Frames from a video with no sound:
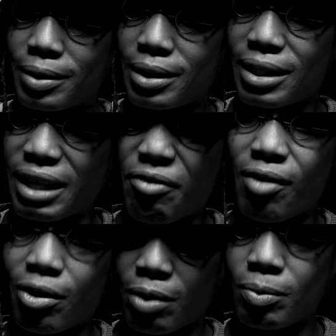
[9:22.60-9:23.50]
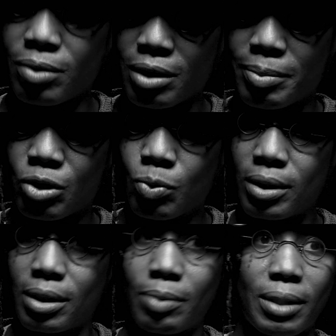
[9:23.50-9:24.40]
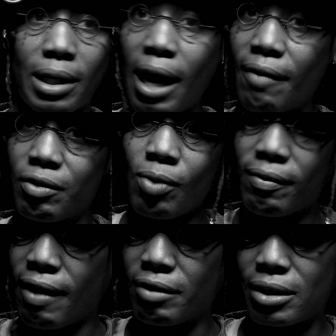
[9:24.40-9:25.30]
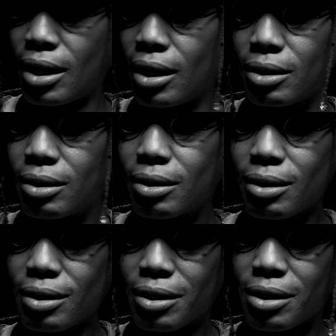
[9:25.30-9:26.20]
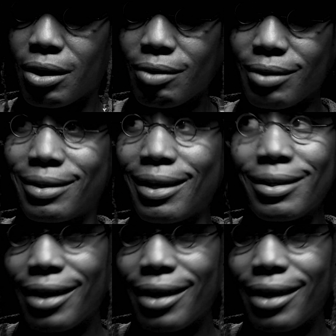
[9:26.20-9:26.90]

it is. And they found out we were going to be twins. He was like, yeah, you have to have these kids. I was like, thanks,